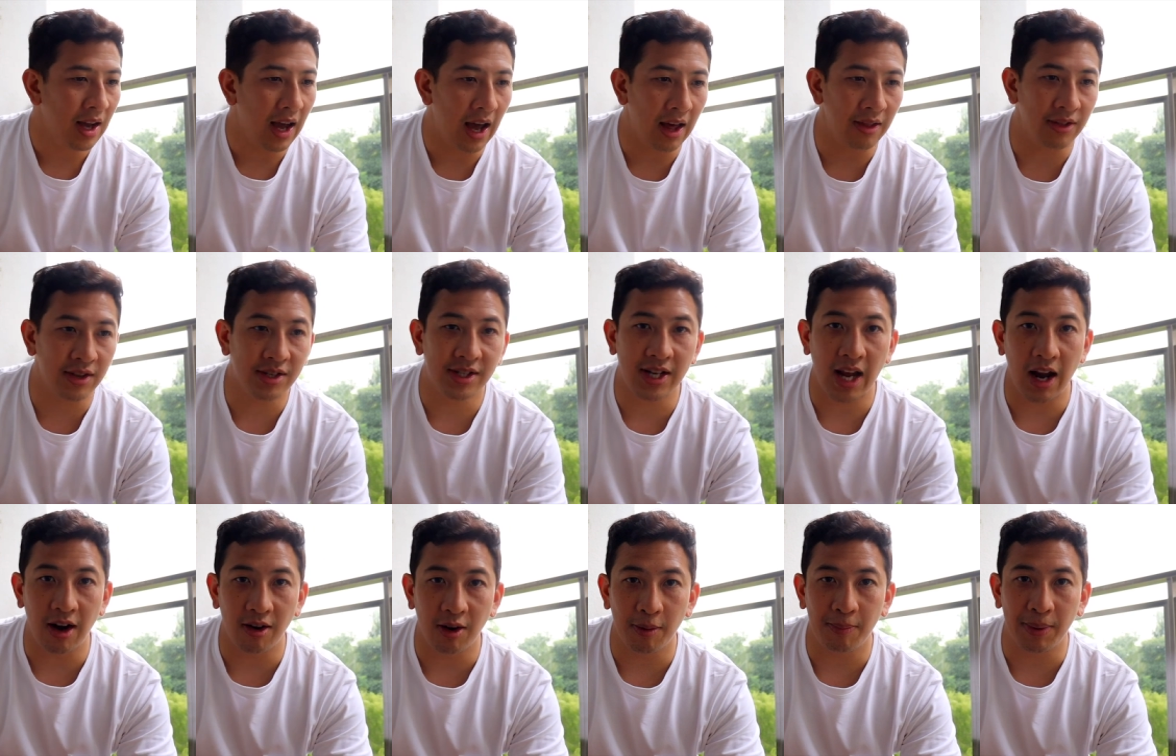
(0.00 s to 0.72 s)
and the
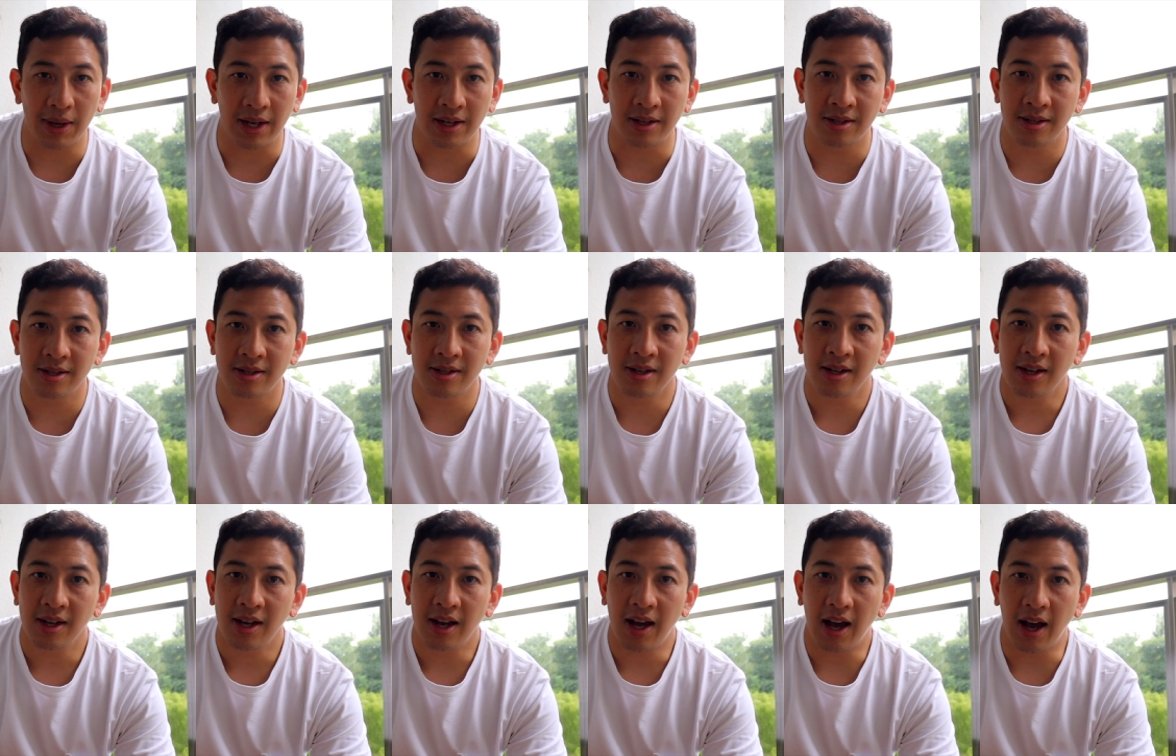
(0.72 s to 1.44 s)
terrapins
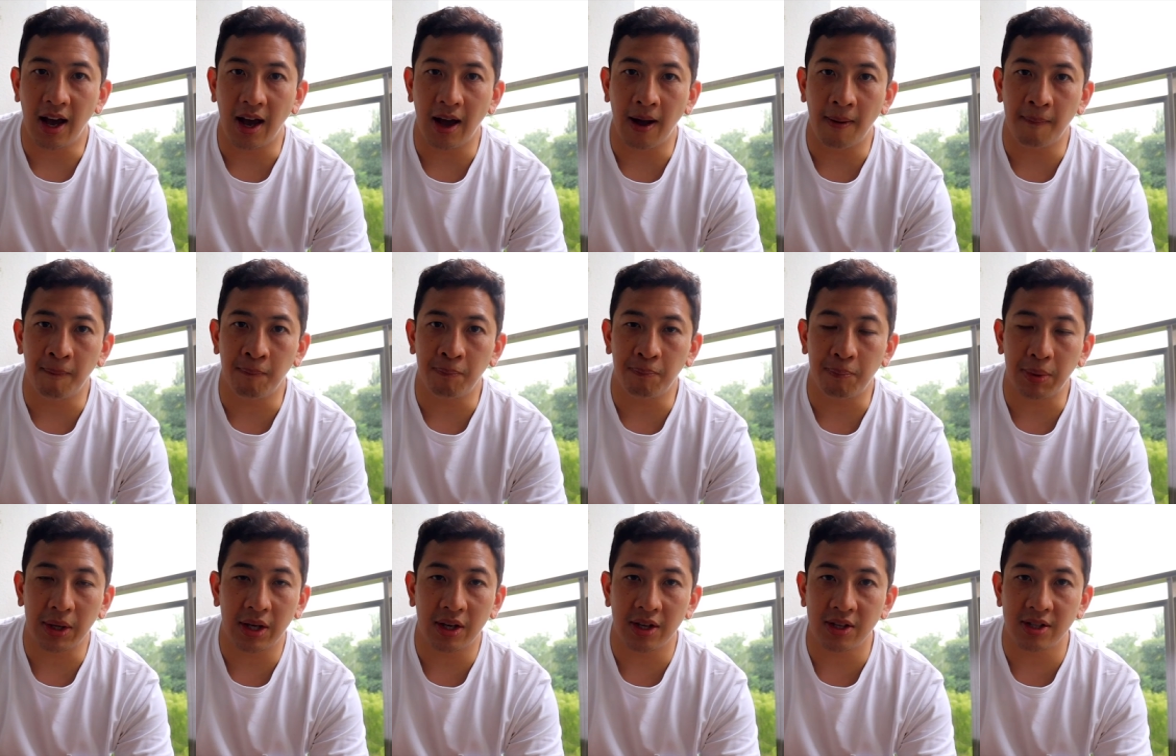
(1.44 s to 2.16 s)
um,
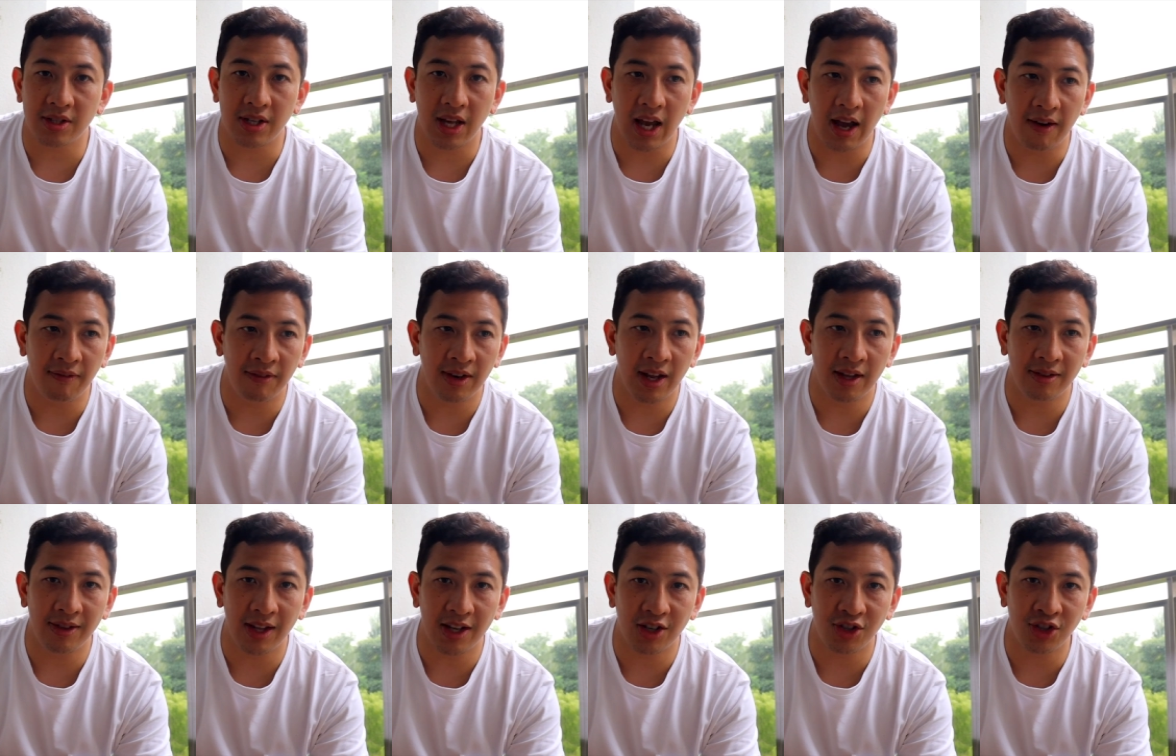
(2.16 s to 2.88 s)
because they haven't
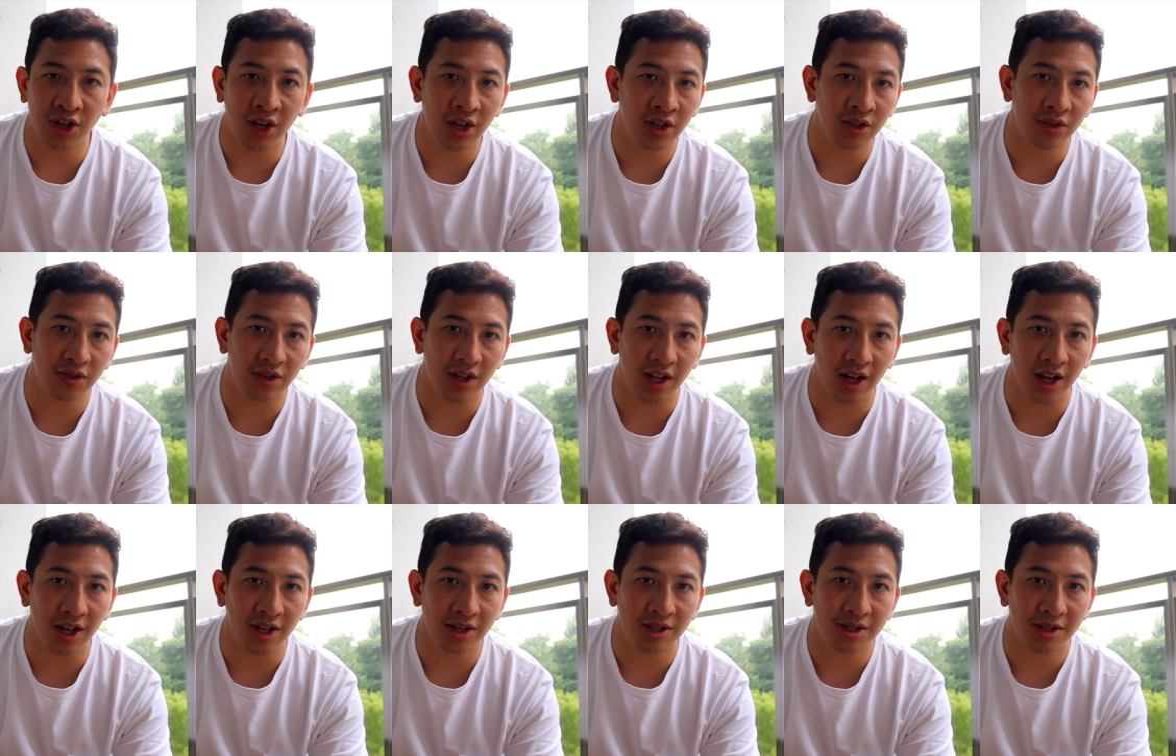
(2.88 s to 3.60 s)
had that chance the
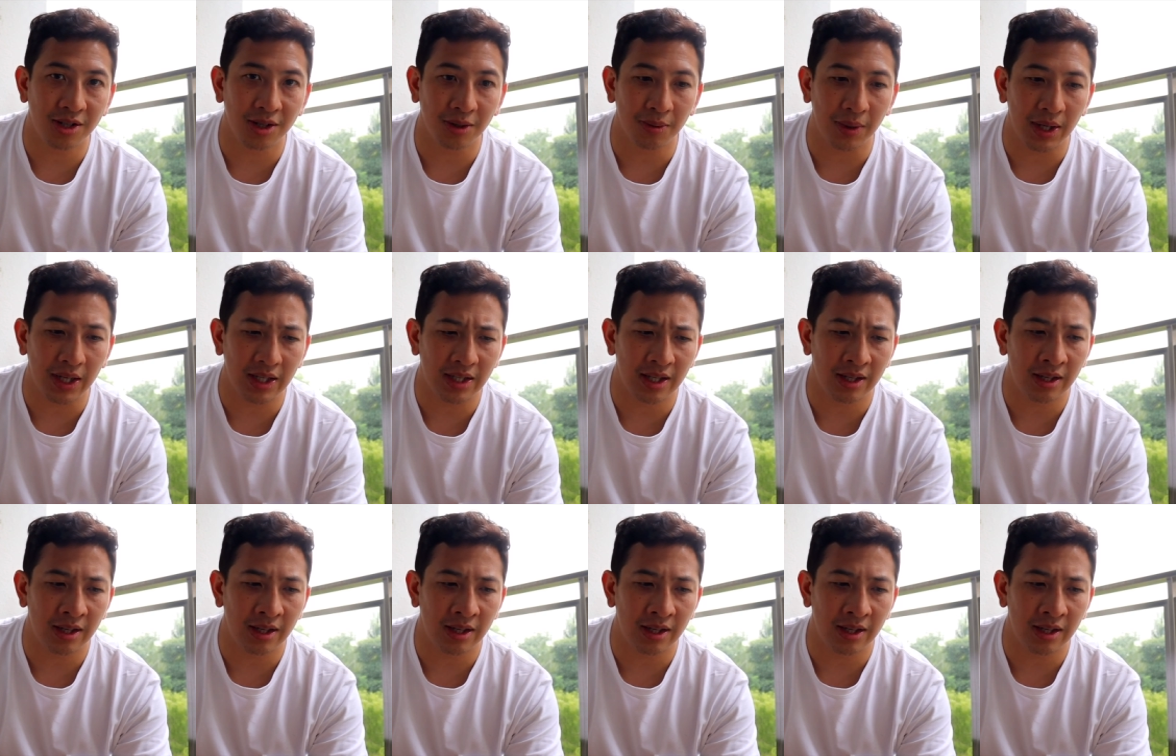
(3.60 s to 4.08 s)
last two weeks.